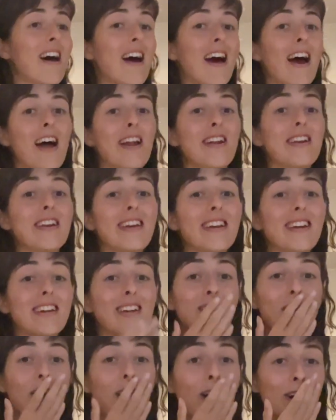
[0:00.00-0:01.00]
And he
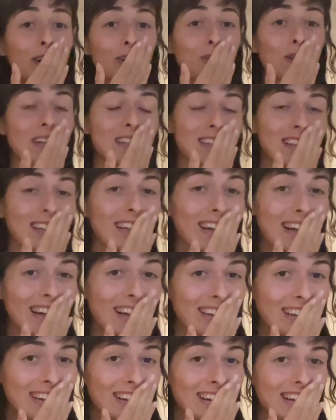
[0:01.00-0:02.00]
talked to us in
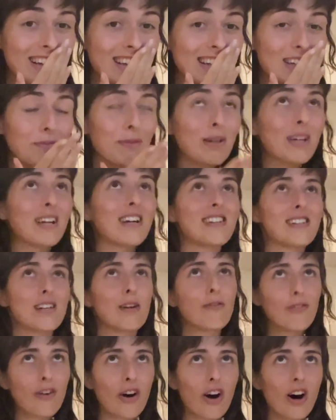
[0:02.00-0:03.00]
English because he
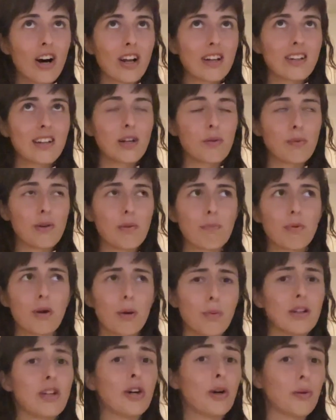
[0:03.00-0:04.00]
thought that we
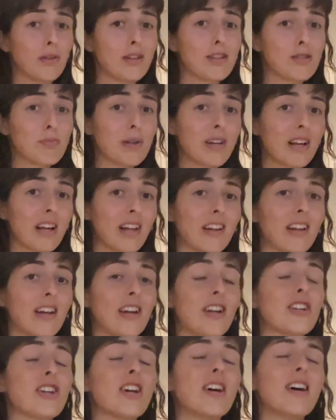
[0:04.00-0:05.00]
probably only speak English.